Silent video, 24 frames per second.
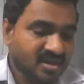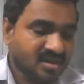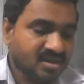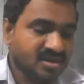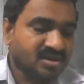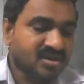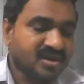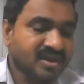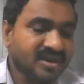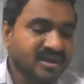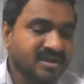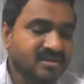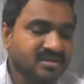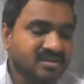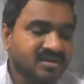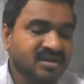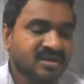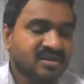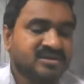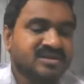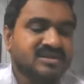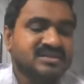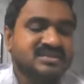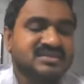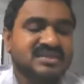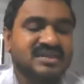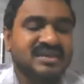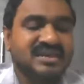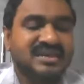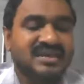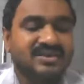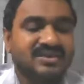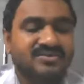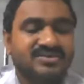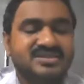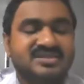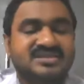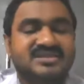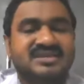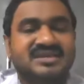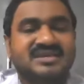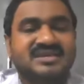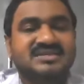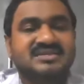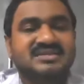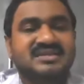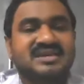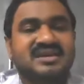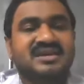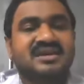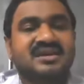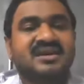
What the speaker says: okay, this linguistics